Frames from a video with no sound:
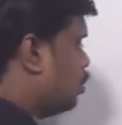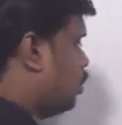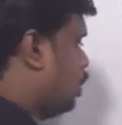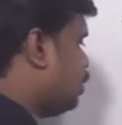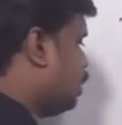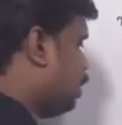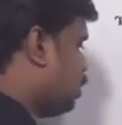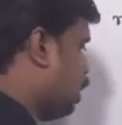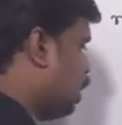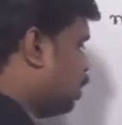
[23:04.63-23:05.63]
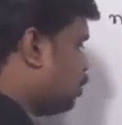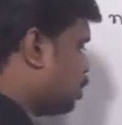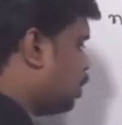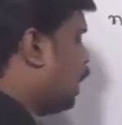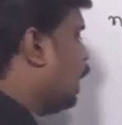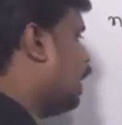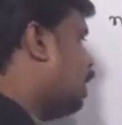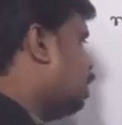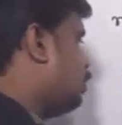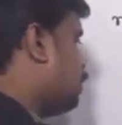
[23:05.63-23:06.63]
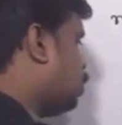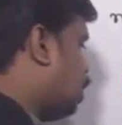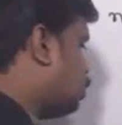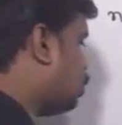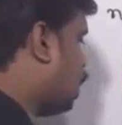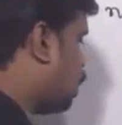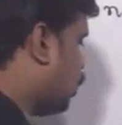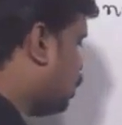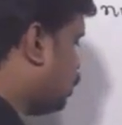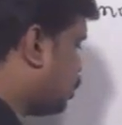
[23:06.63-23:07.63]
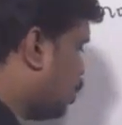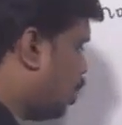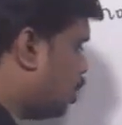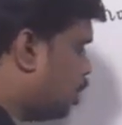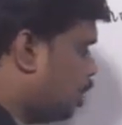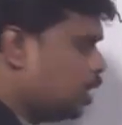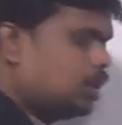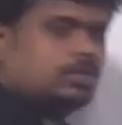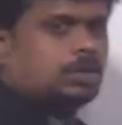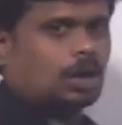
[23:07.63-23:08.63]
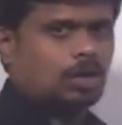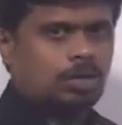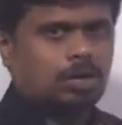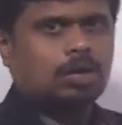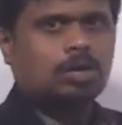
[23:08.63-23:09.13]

So once it is released, again if it wants to acquire this lock, is it allowed?